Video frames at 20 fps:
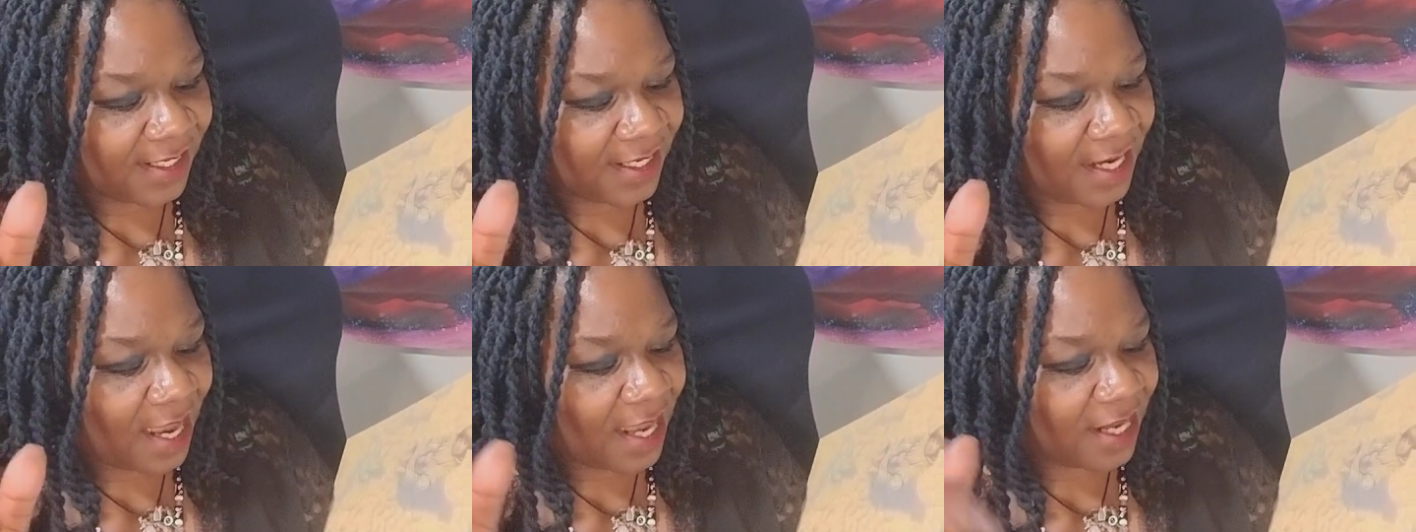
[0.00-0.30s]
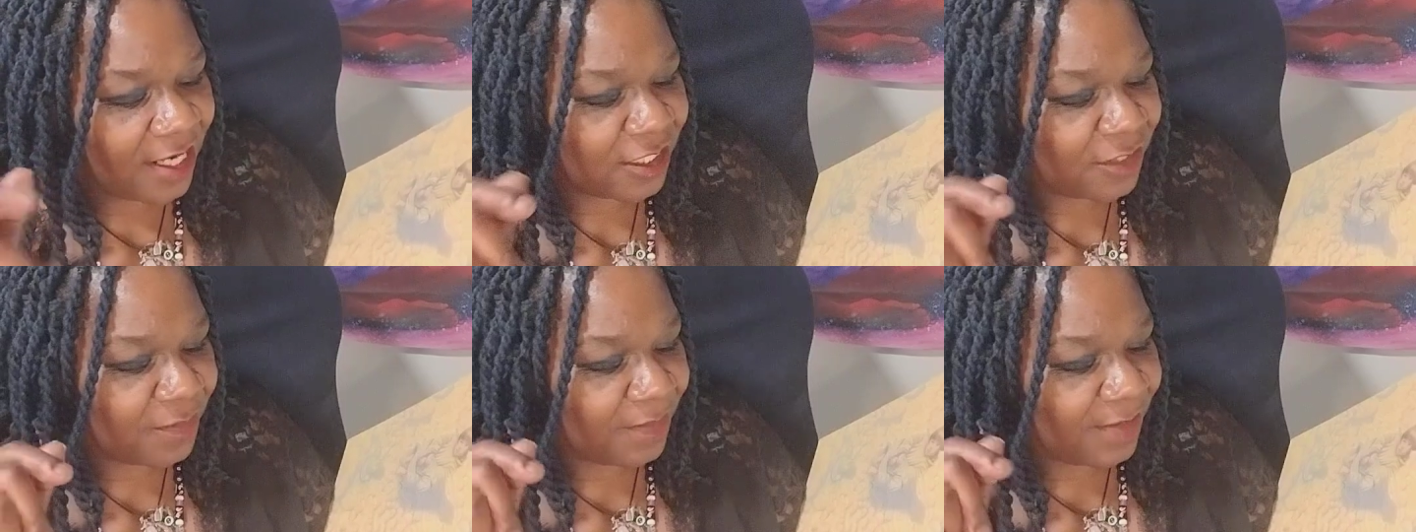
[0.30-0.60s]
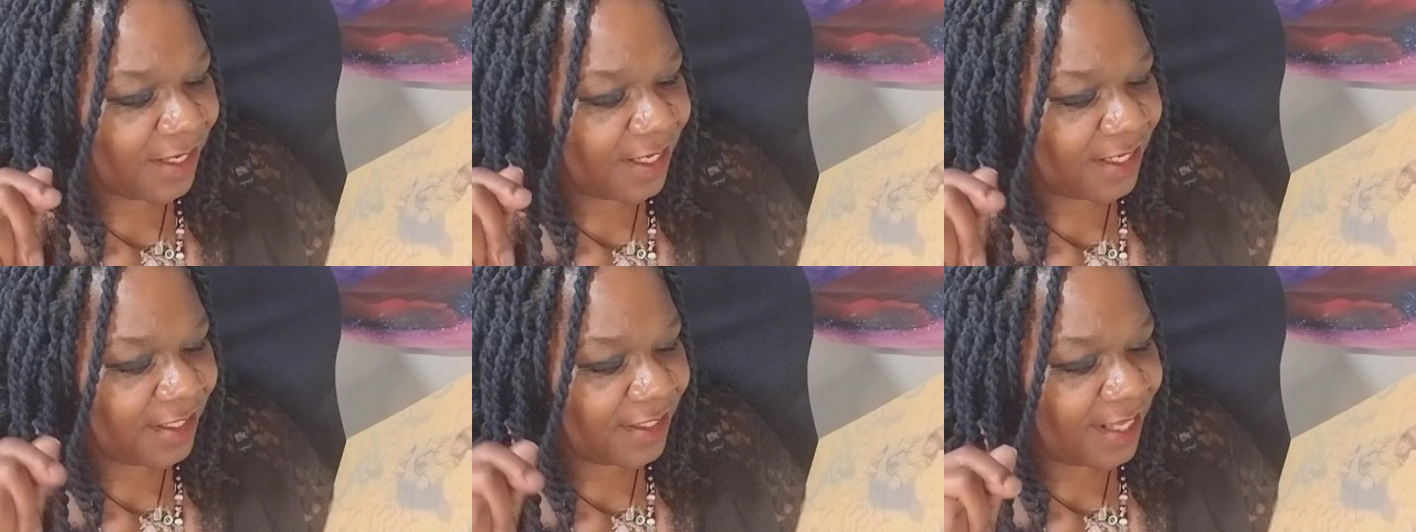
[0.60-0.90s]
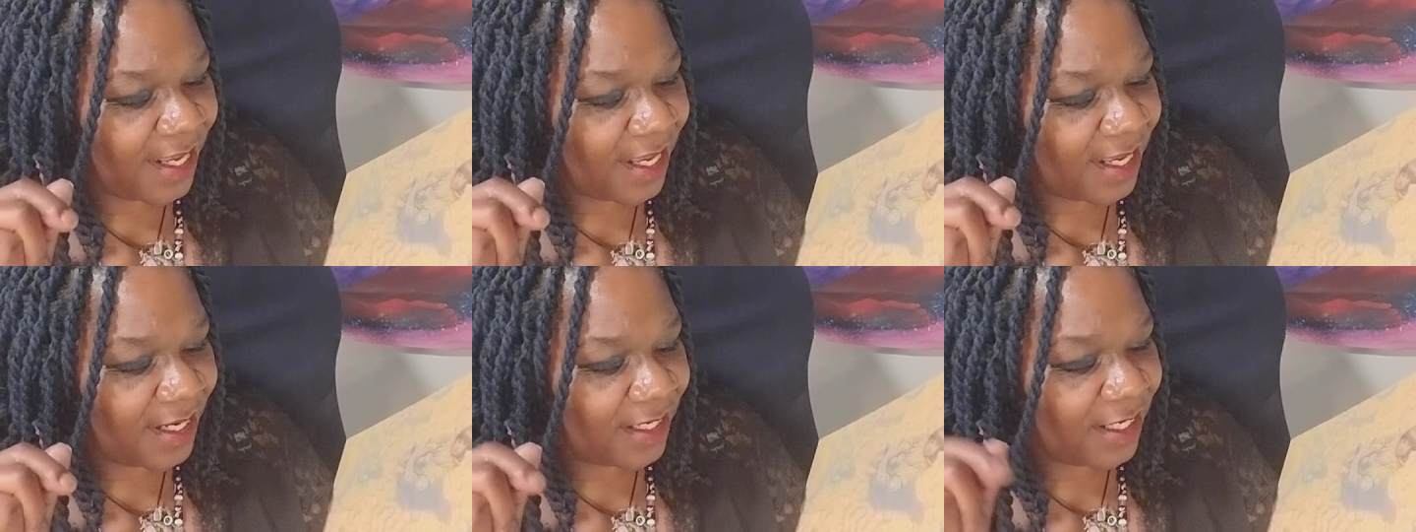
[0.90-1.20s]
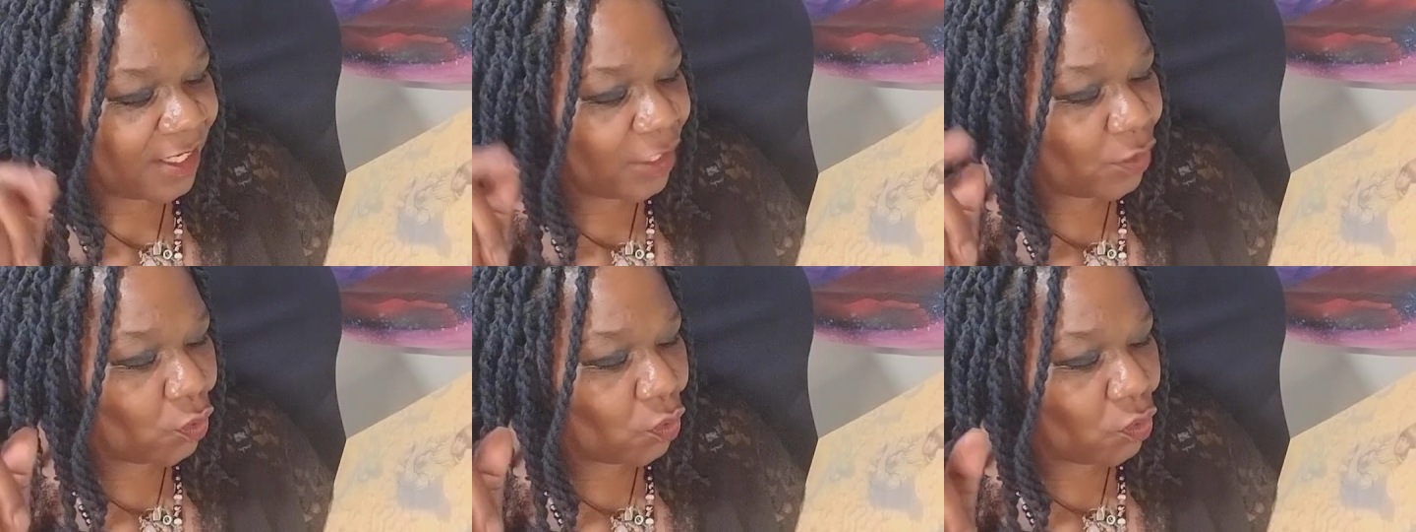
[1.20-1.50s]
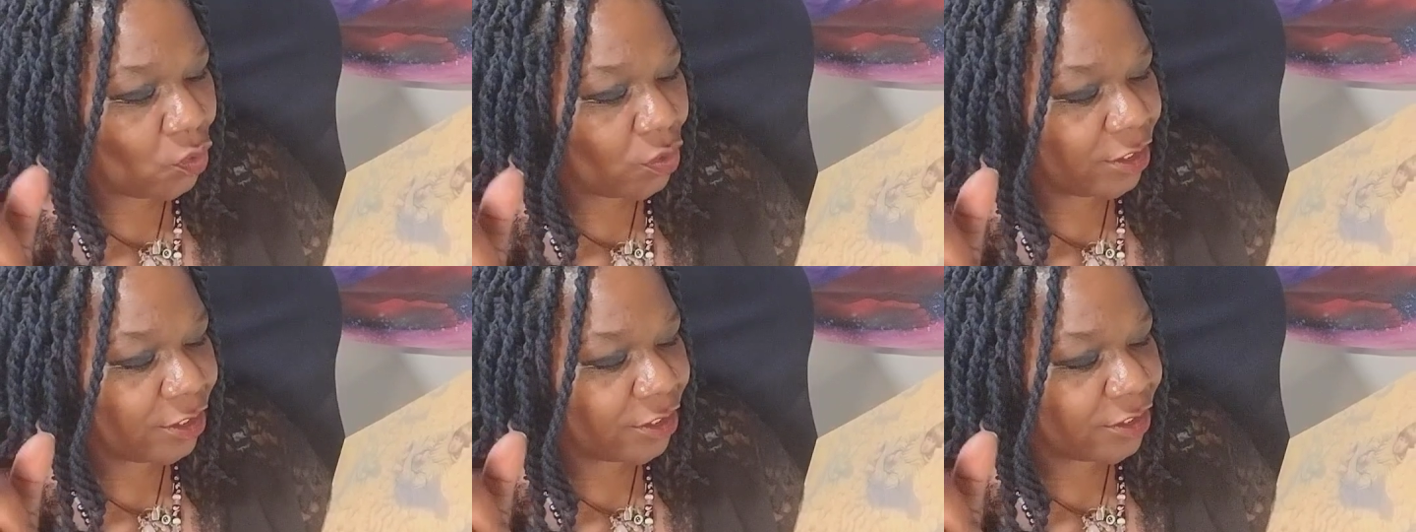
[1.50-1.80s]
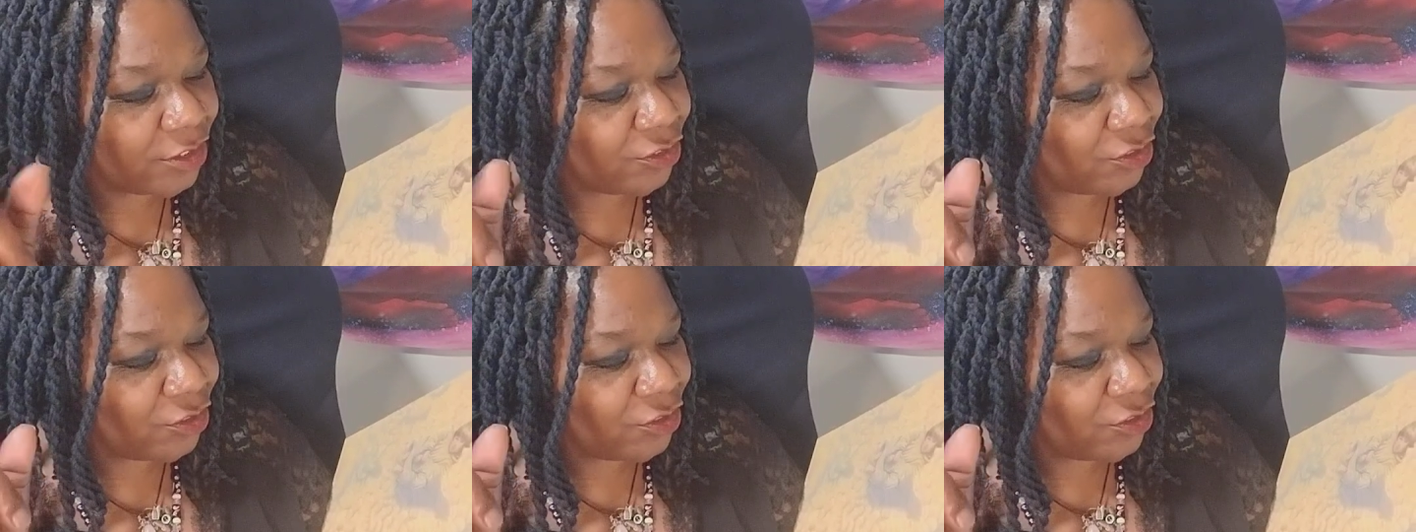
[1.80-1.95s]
Then God explained that in